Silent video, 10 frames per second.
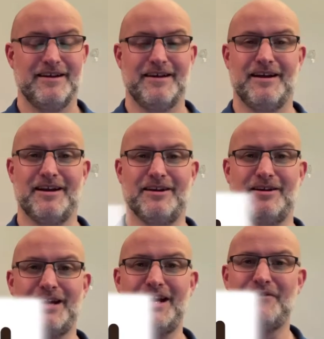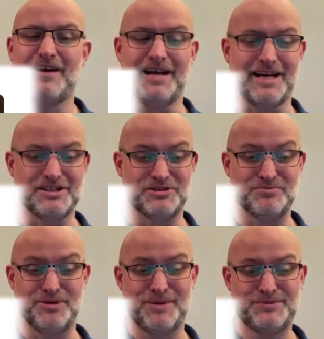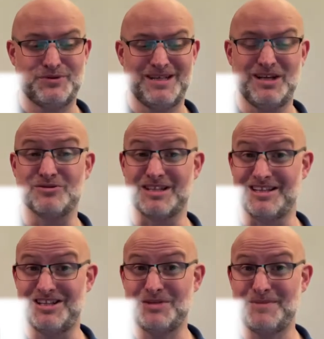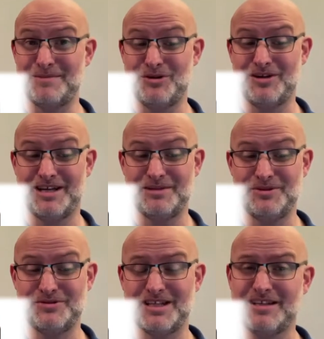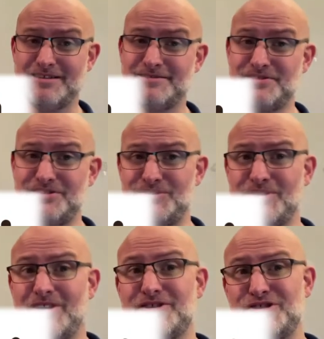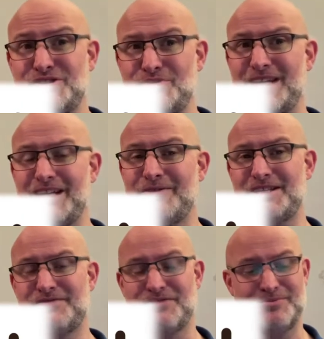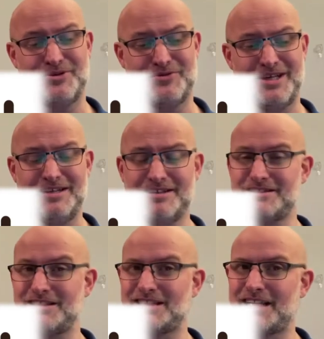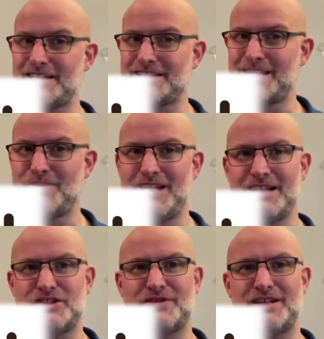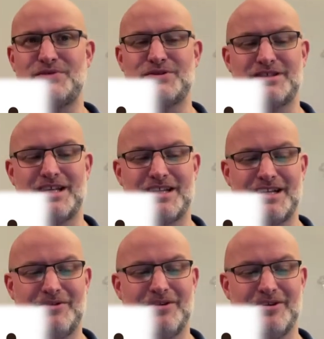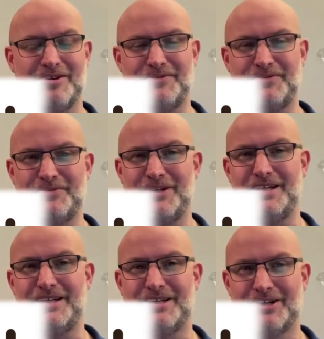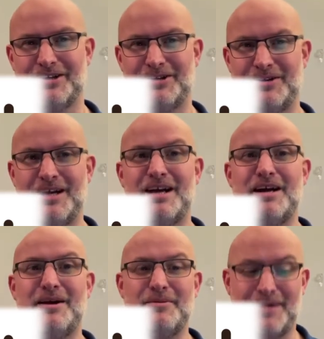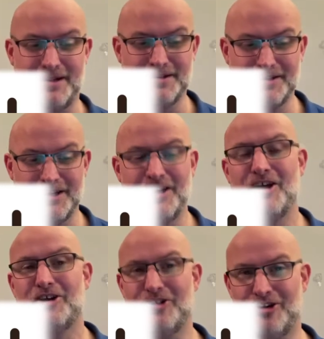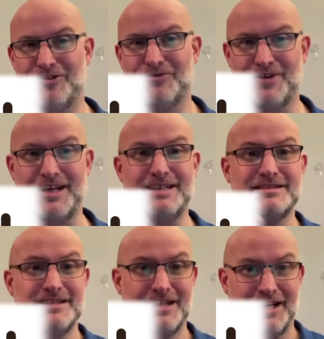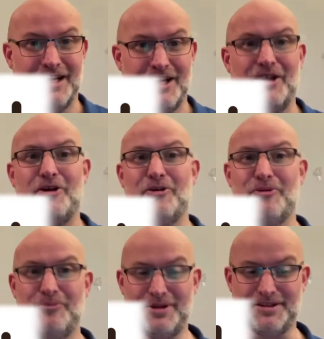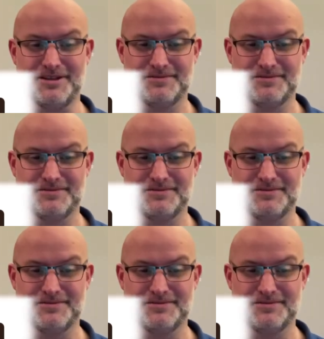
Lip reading: And if I add some blobs to it, it looks a little bit more like the music. Still got a squiggly rest for number 3. This is exactly the same thing. Let's try this one together now. Off we go. Milk, cornflakes, milk.